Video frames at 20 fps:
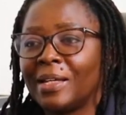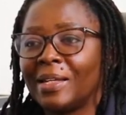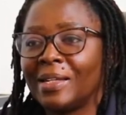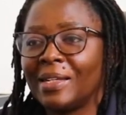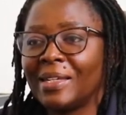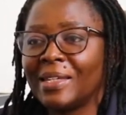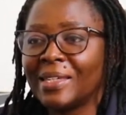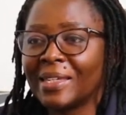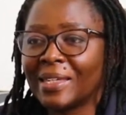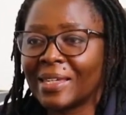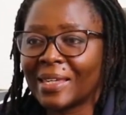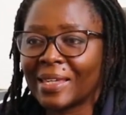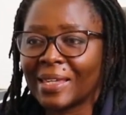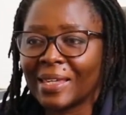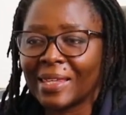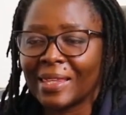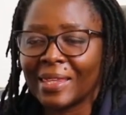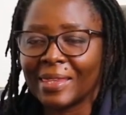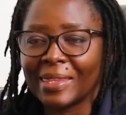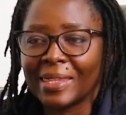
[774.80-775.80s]
link
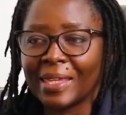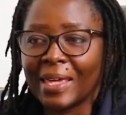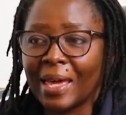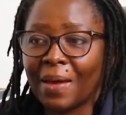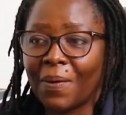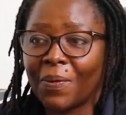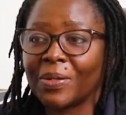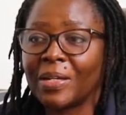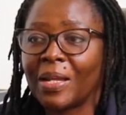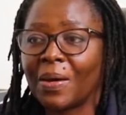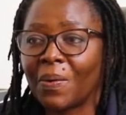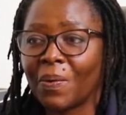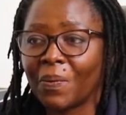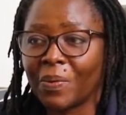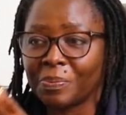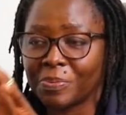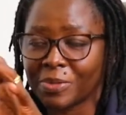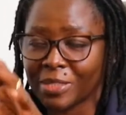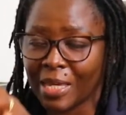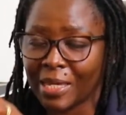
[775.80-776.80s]
there on our
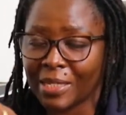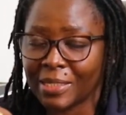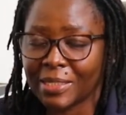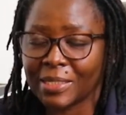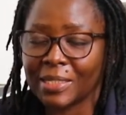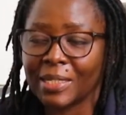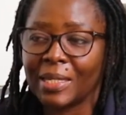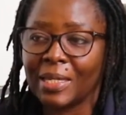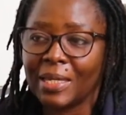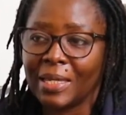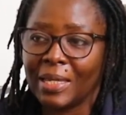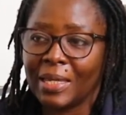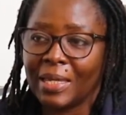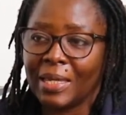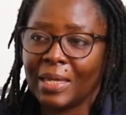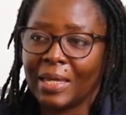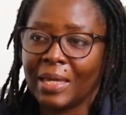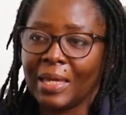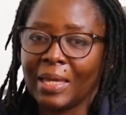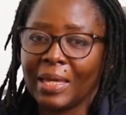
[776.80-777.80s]
website,
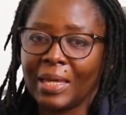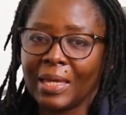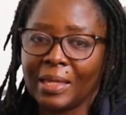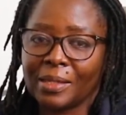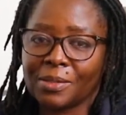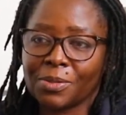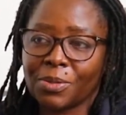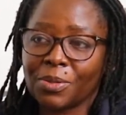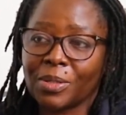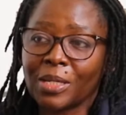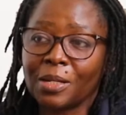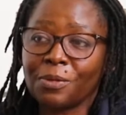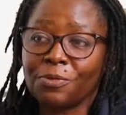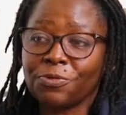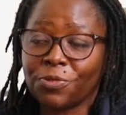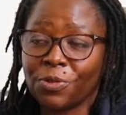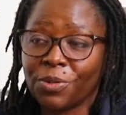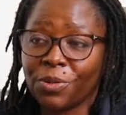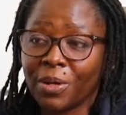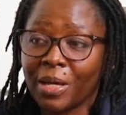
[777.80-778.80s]
so you can
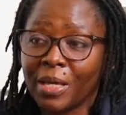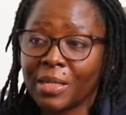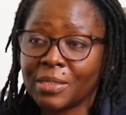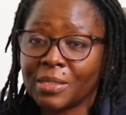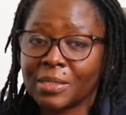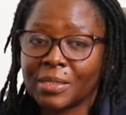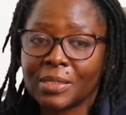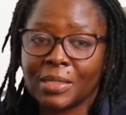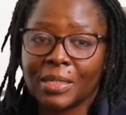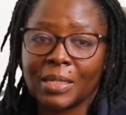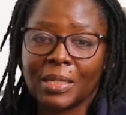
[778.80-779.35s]
follow us.